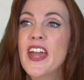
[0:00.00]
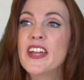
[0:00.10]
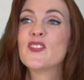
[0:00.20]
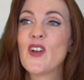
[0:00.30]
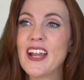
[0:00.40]

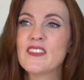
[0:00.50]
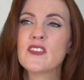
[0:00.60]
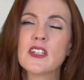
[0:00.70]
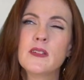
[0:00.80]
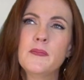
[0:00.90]
Right.
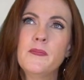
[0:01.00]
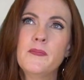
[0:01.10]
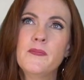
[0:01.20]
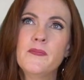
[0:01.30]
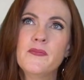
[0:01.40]

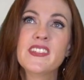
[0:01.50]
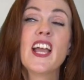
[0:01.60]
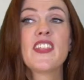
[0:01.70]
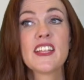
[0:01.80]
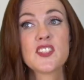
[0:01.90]

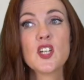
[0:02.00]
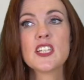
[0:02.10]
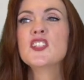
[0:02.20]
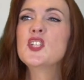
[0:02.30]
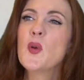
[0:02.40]
Yeah, that's good,
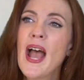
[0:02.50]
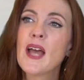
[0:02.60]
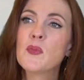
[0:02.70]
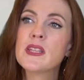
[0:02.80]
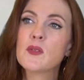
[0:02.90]
because you
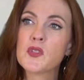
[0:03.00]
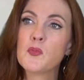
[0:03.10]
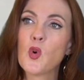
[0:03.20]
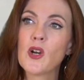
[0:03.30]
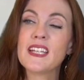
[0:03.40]
had one that was
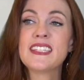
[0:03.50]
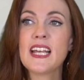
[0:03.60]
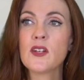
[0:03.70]
more. It sounded.